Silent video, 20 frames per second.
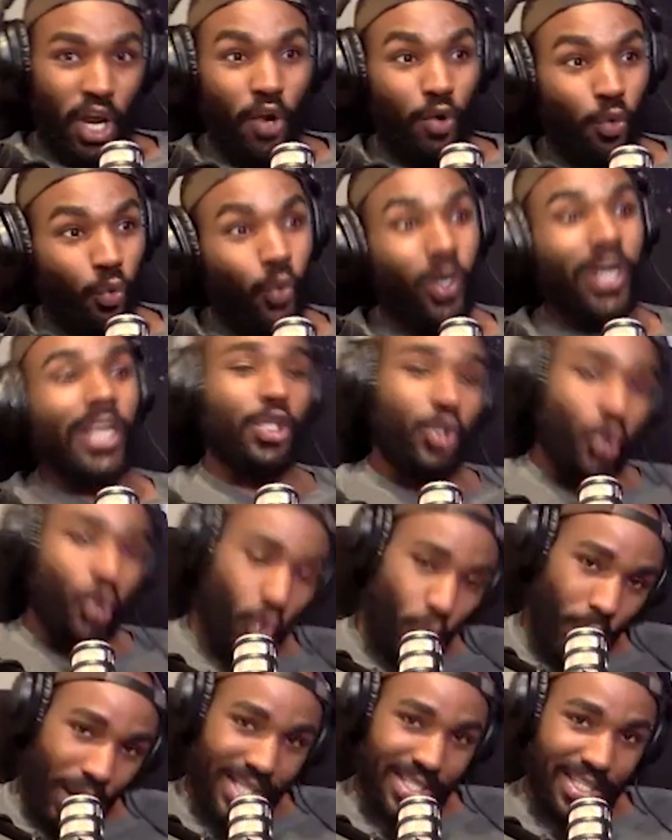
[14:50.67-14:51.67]
and
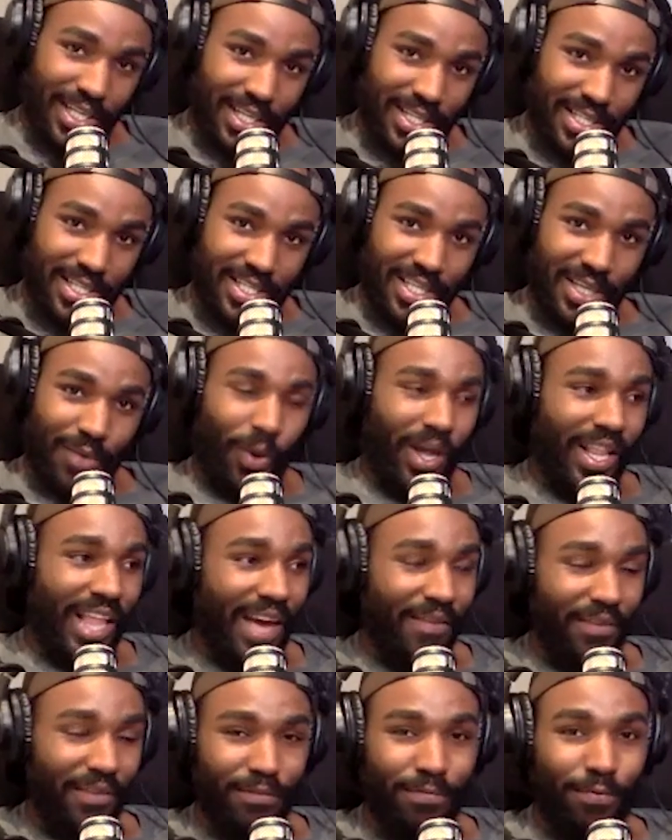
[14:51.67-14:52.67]
redo residency while
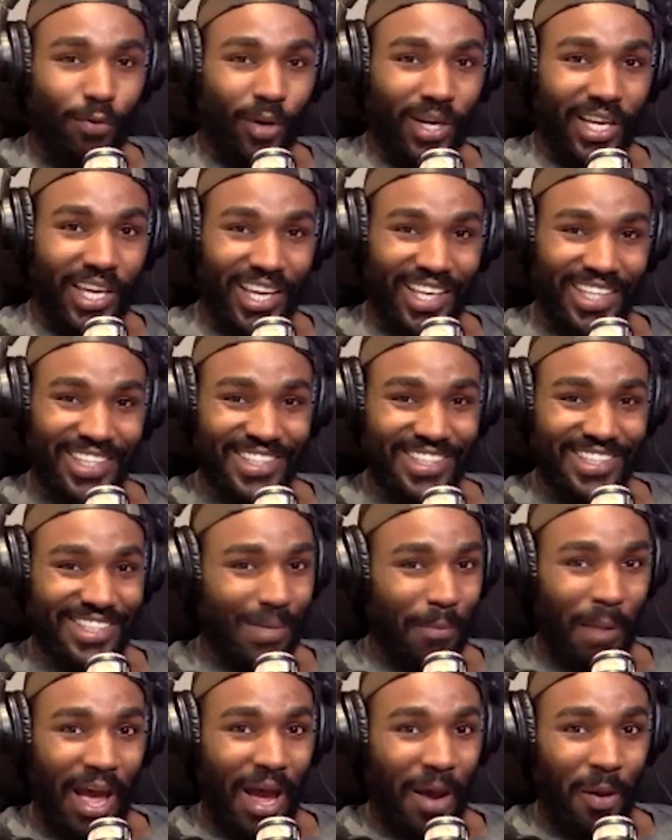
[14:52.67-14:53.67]
having four kids
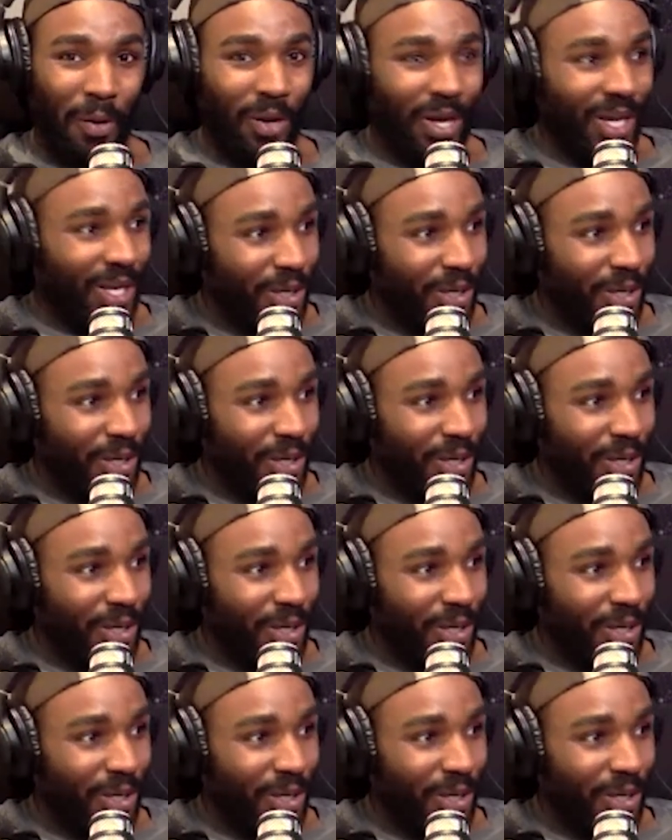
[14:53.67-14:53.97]
somehow.